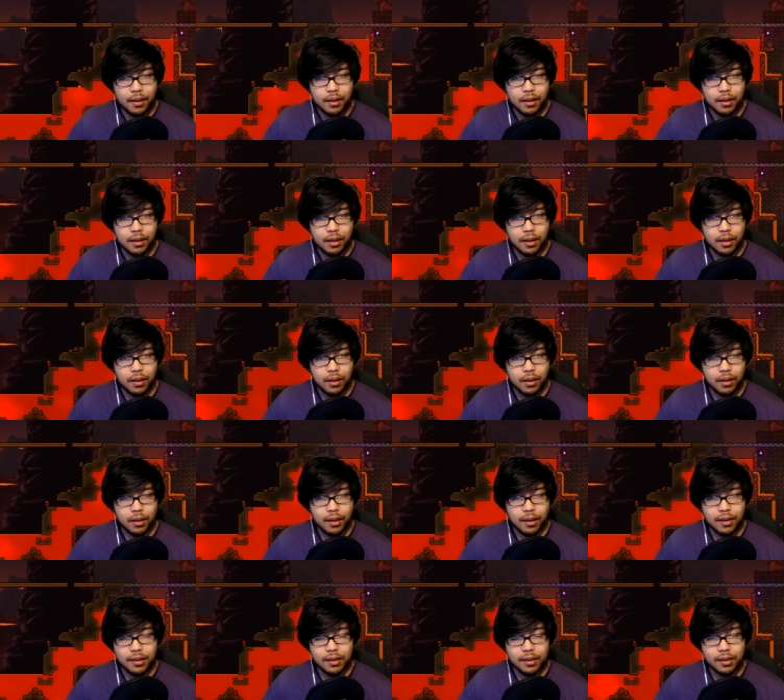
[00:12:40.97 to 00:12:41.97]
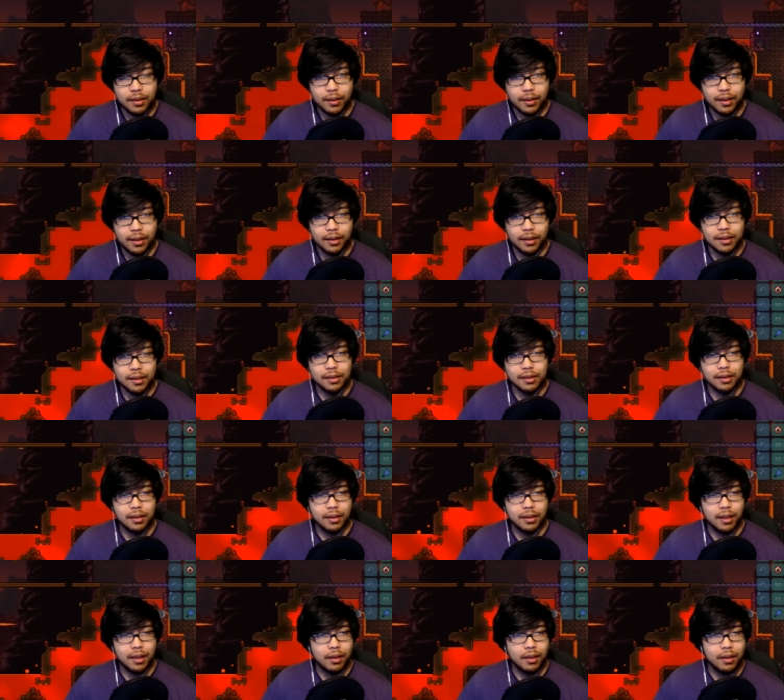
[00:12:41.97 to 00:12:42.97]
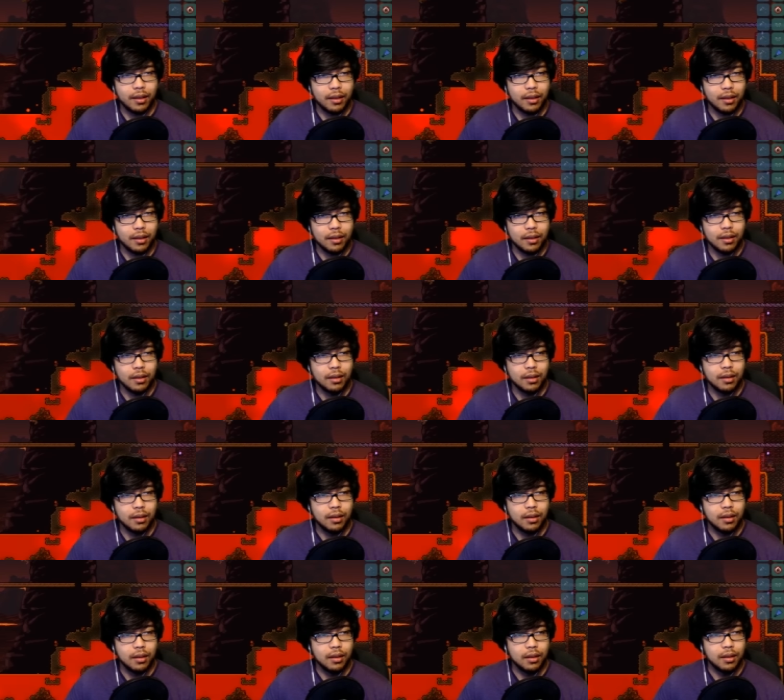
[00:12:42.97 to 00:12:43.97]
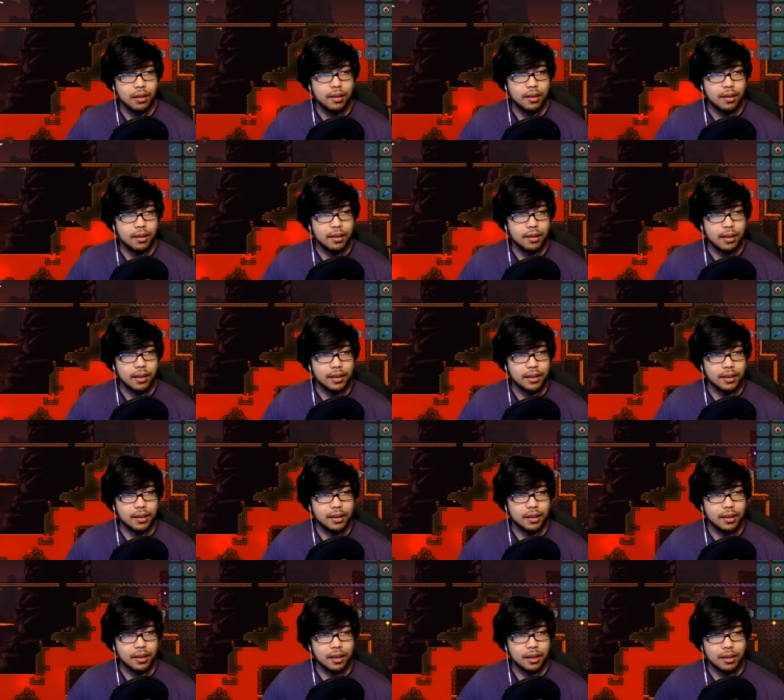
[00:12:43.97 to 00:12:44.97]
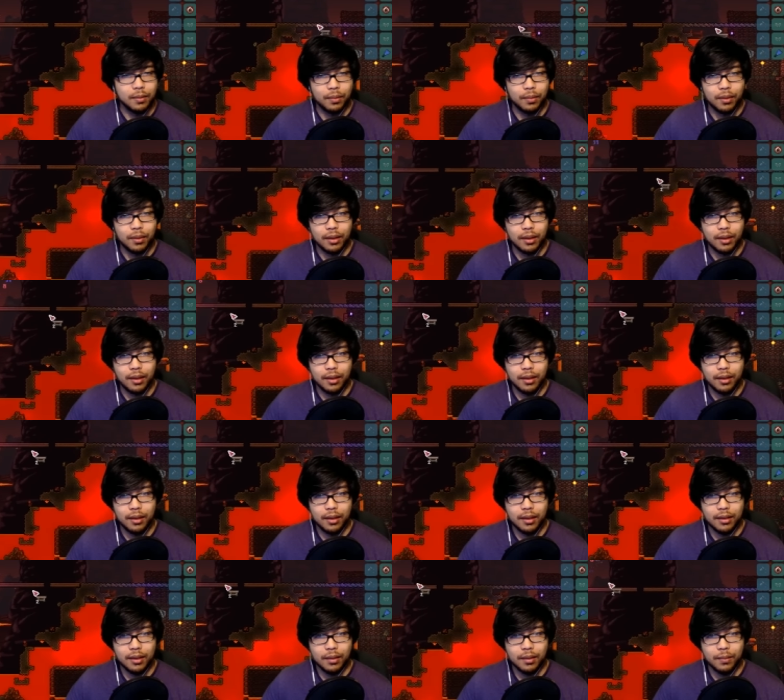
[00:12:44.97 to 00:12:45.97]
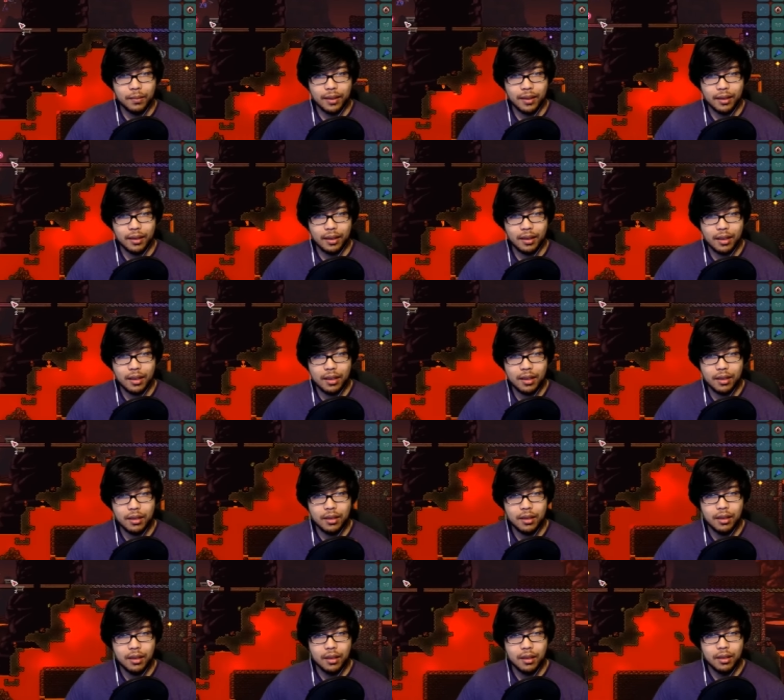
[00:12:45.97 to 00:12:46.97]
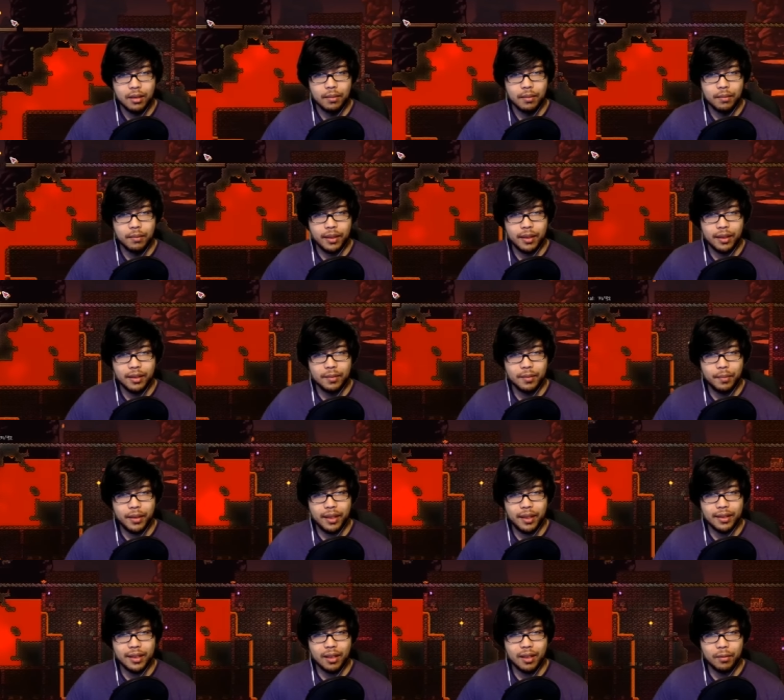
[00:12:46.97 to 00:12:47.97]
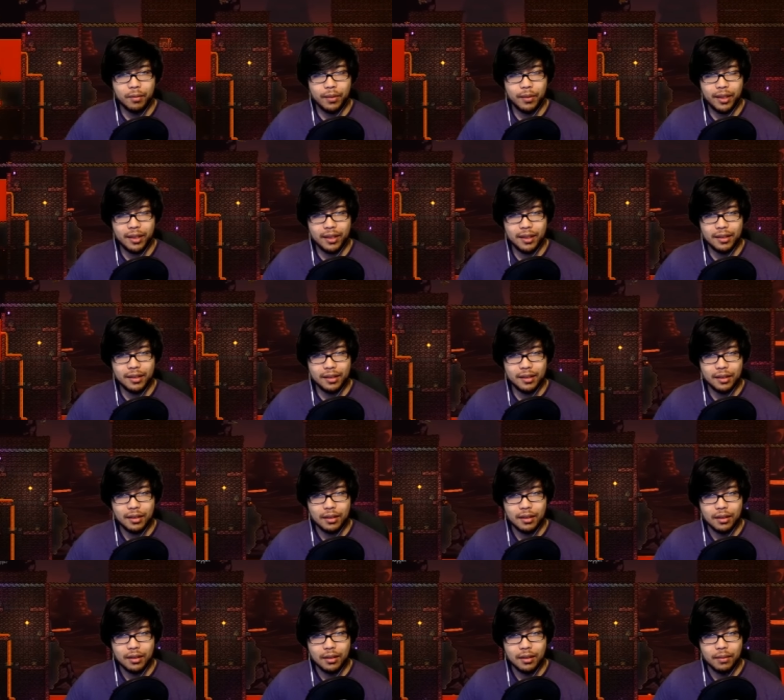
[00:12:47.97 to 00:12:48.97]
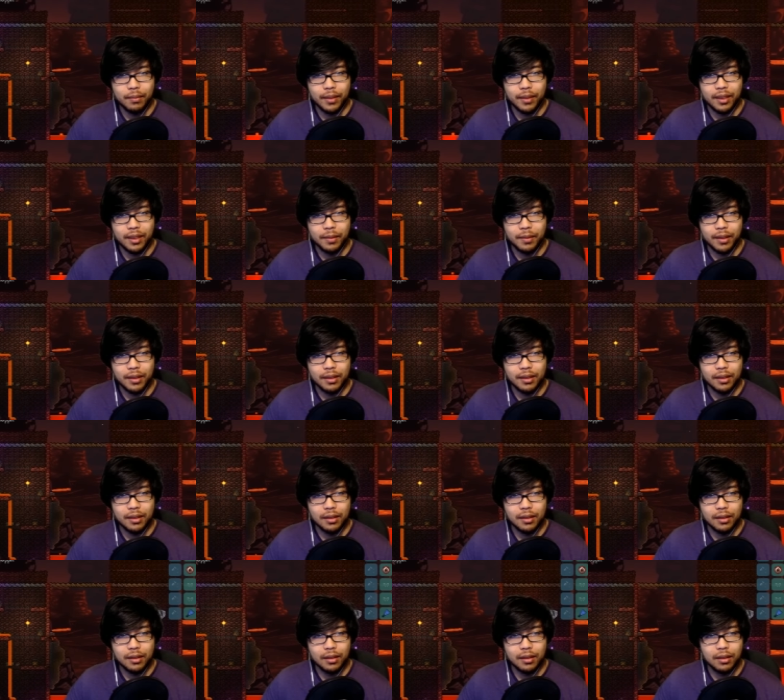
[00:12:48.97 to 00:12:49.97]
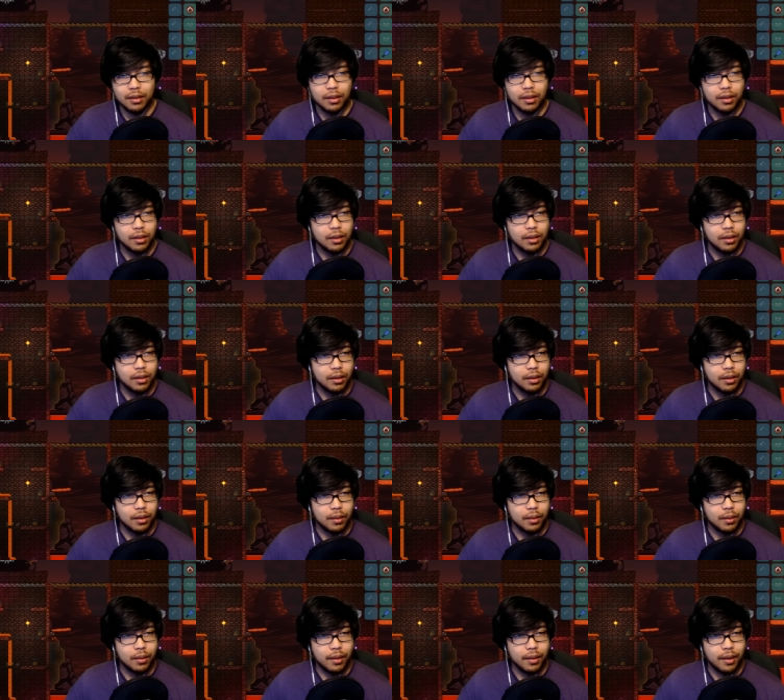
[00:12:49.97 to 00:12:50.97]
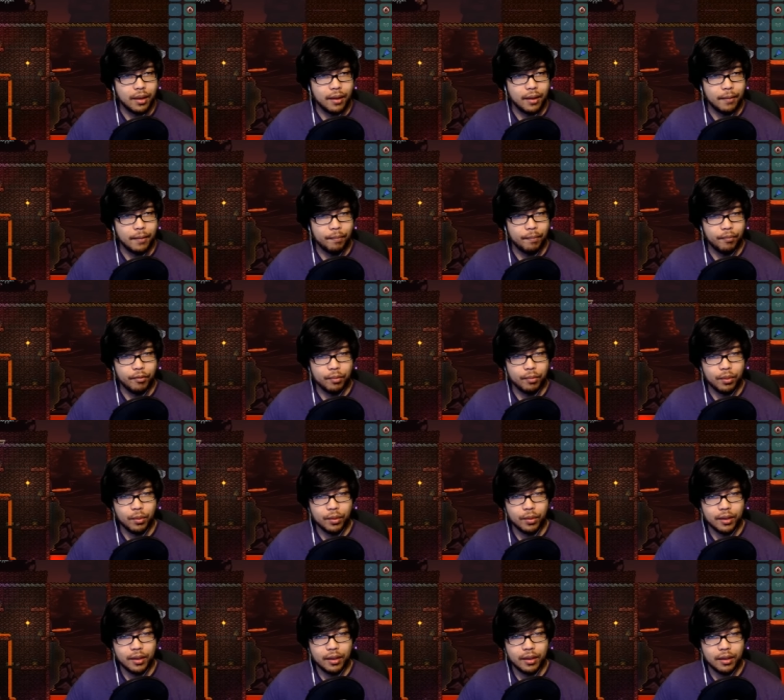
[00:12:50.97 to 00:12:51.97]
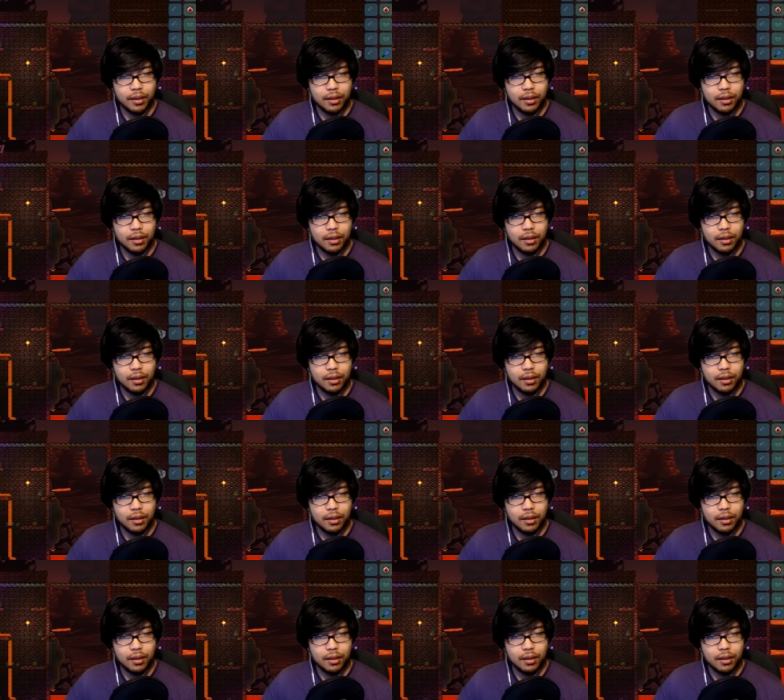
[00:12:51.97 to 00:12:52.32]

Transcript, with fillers: Alright, so I think this is a good area. Let's uh put a nice oh my gosh. Bees, bees, help bees! Bees, please. Alright, put one here.